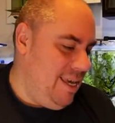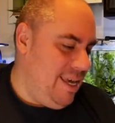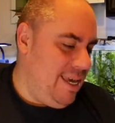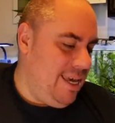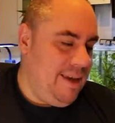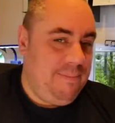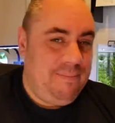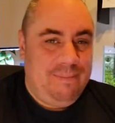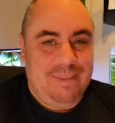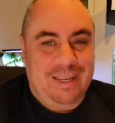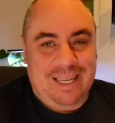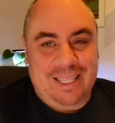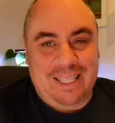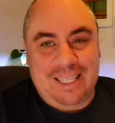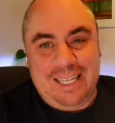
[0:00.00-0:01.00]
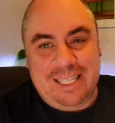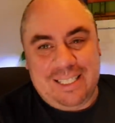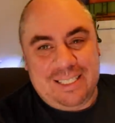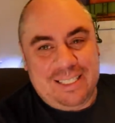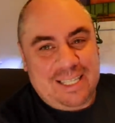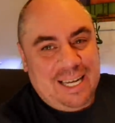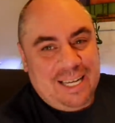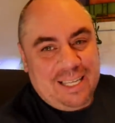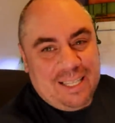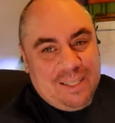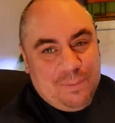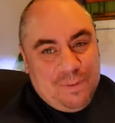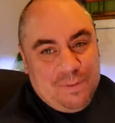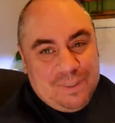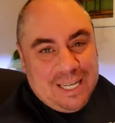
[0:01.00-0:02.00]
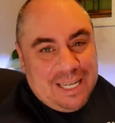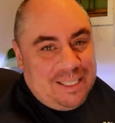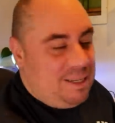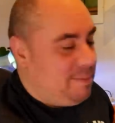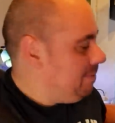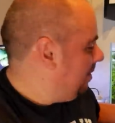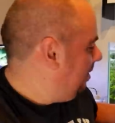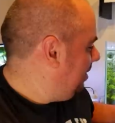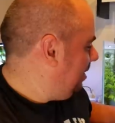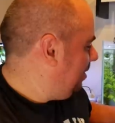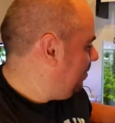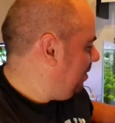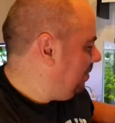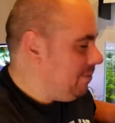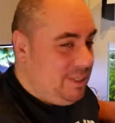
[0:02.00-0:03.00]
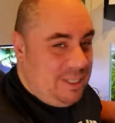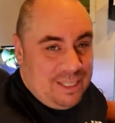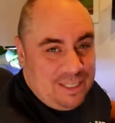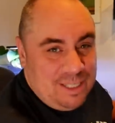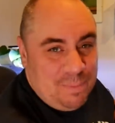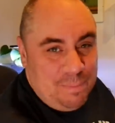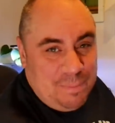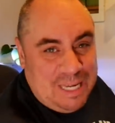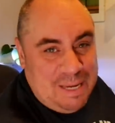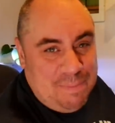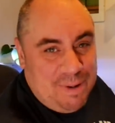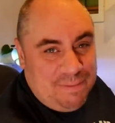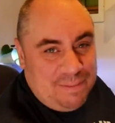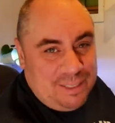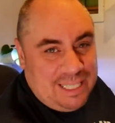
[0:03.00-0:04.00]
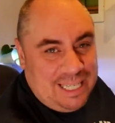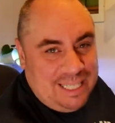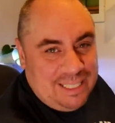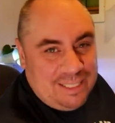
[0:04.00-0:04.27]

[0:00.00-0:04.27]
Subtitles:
And the latest tank that we've set up is this one, which is the pea puffer tank.